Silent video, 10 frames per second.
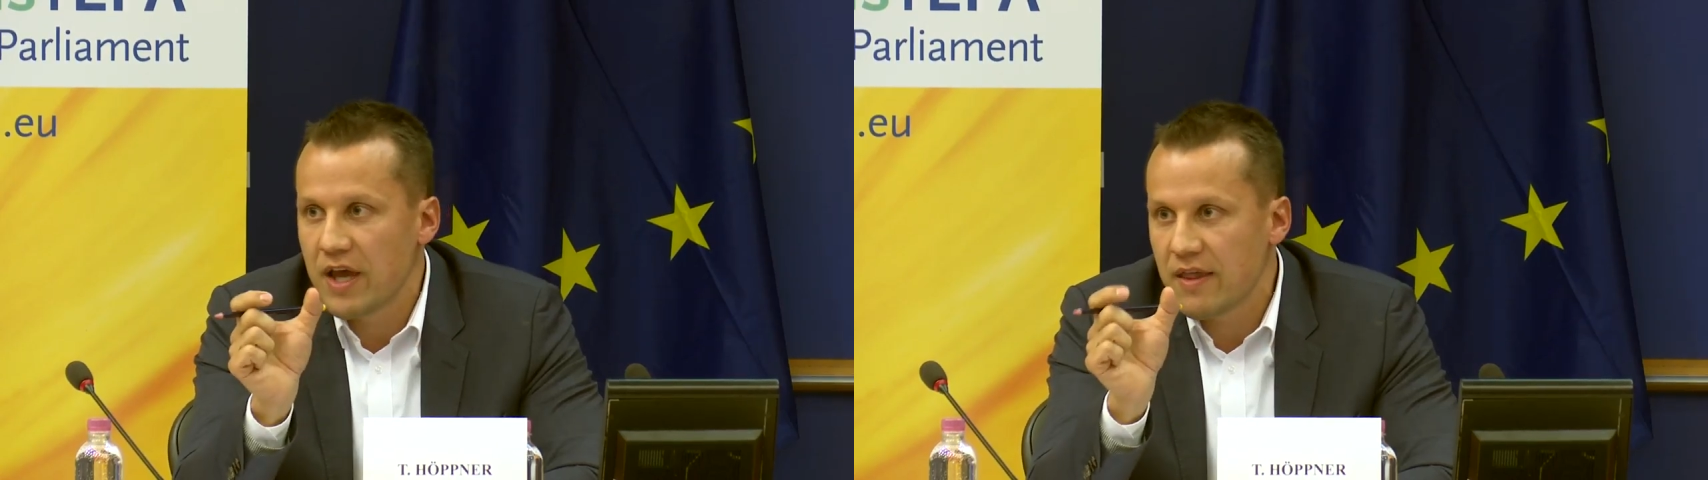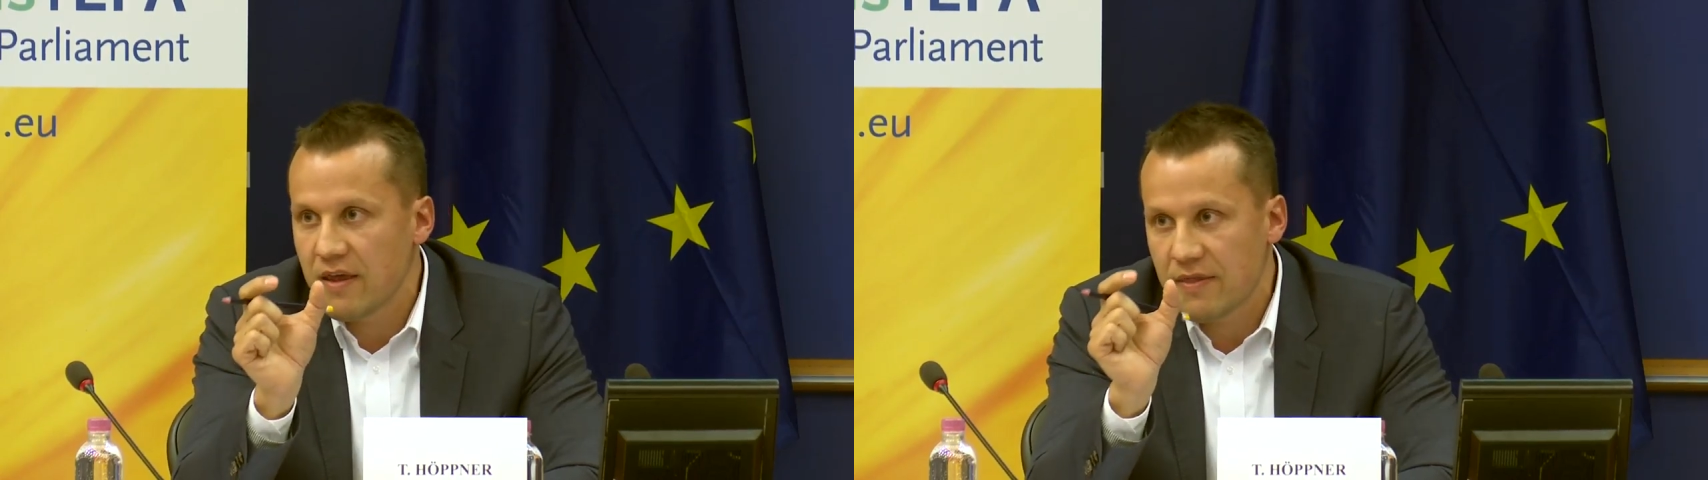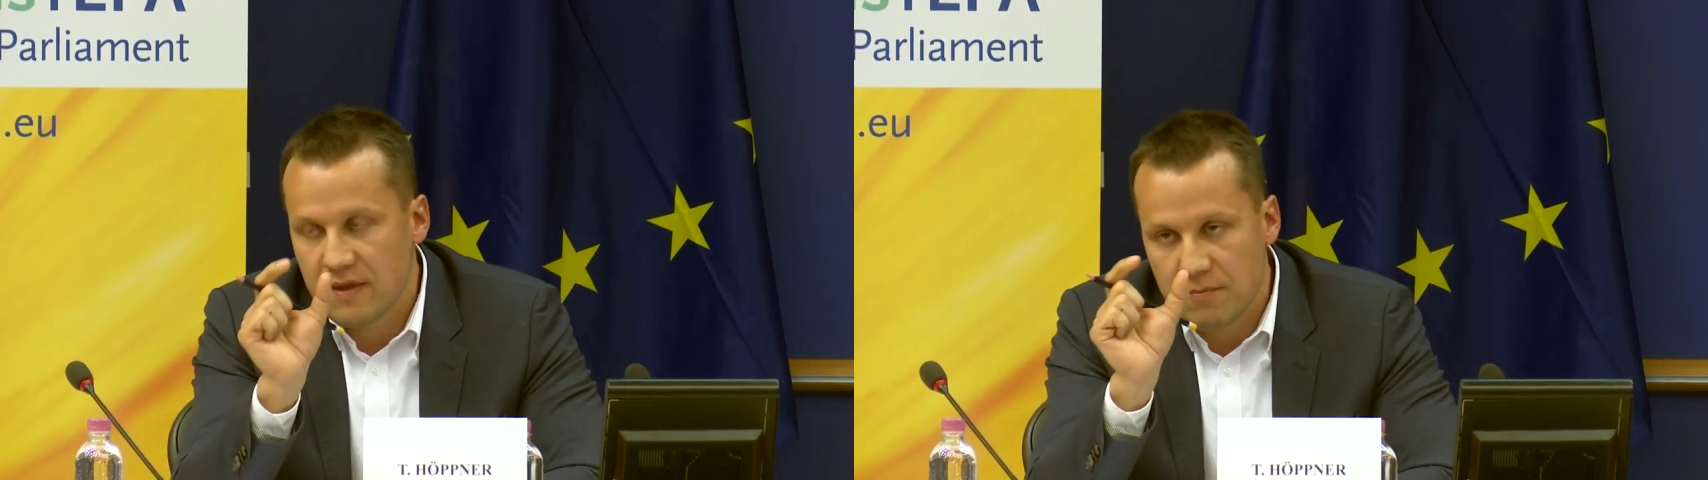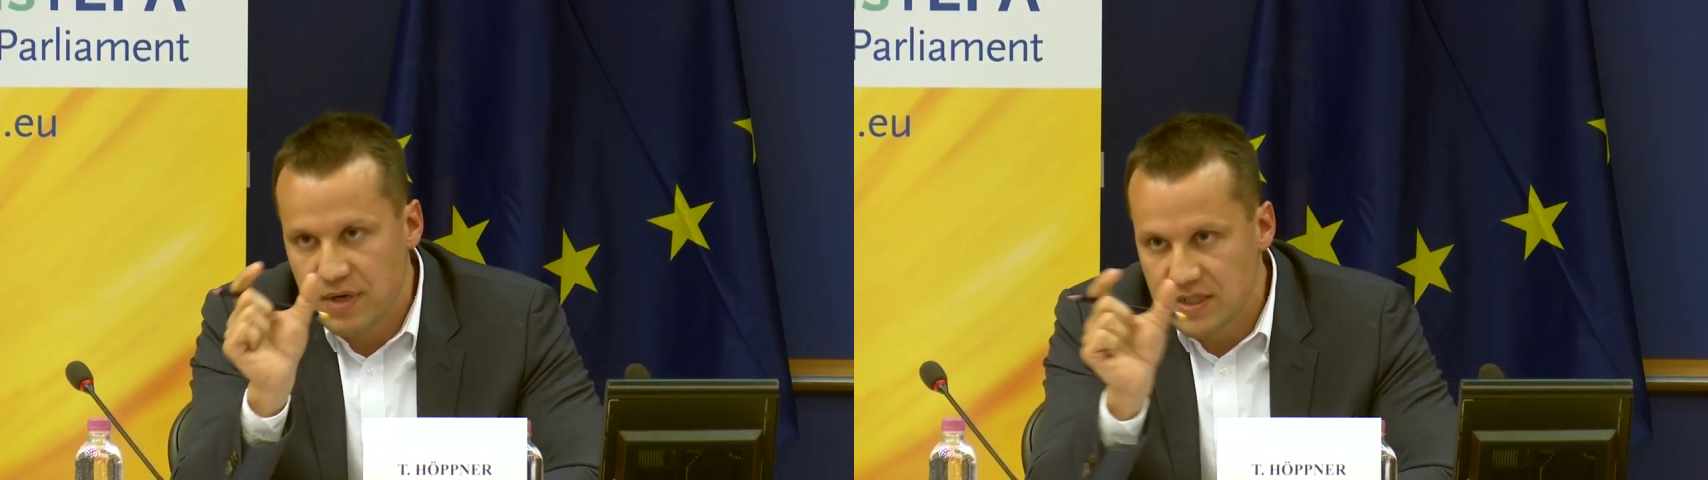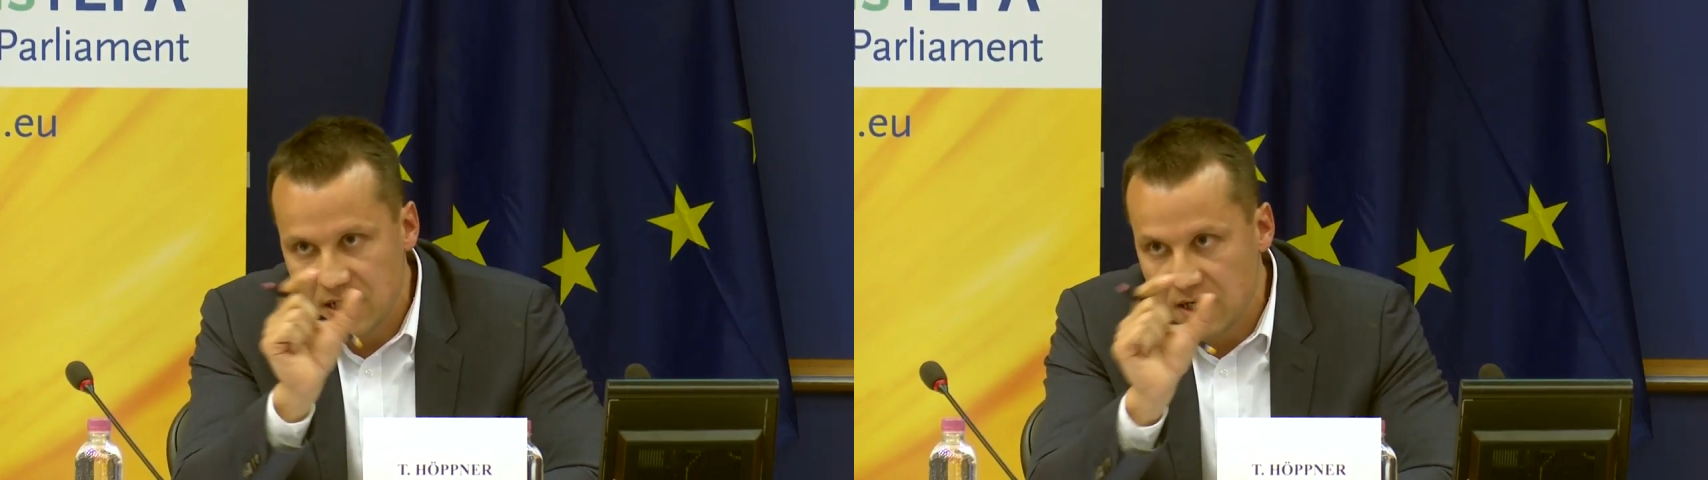whether the
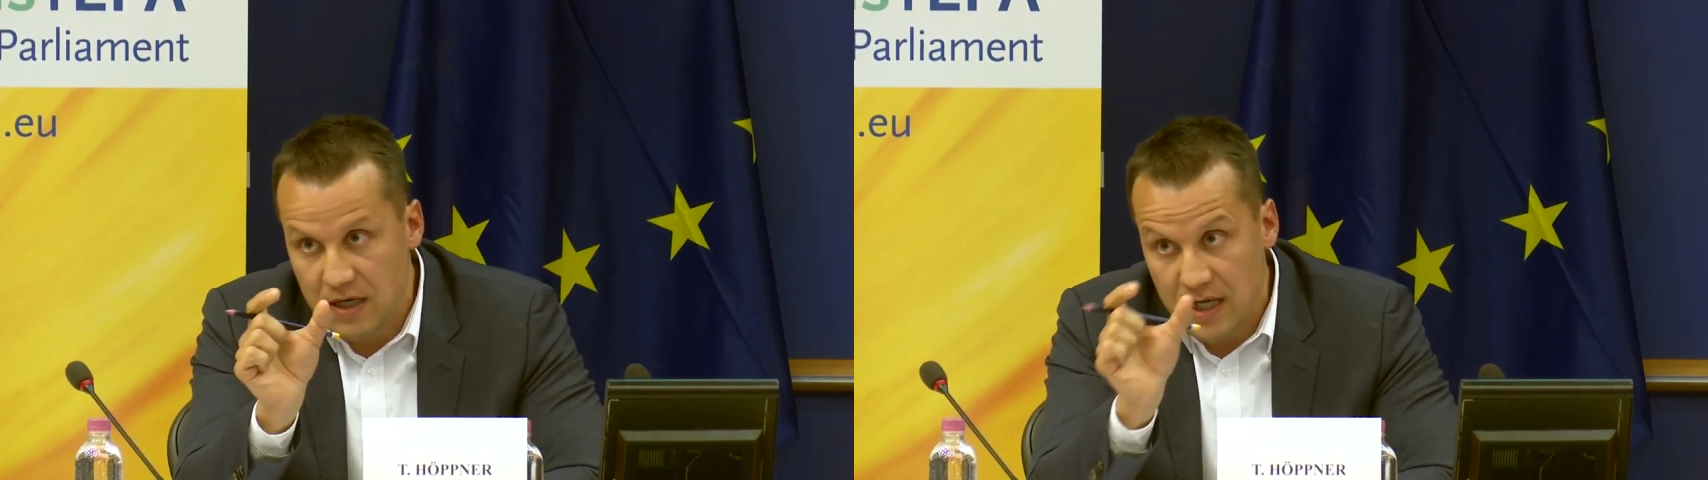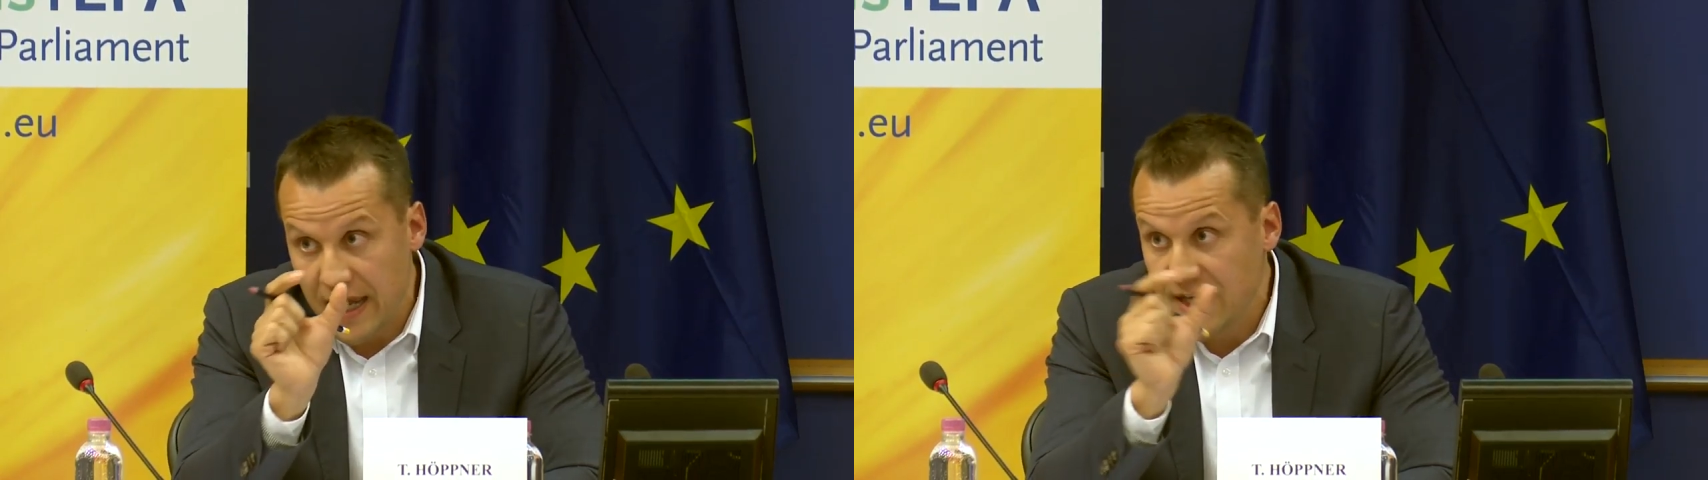particular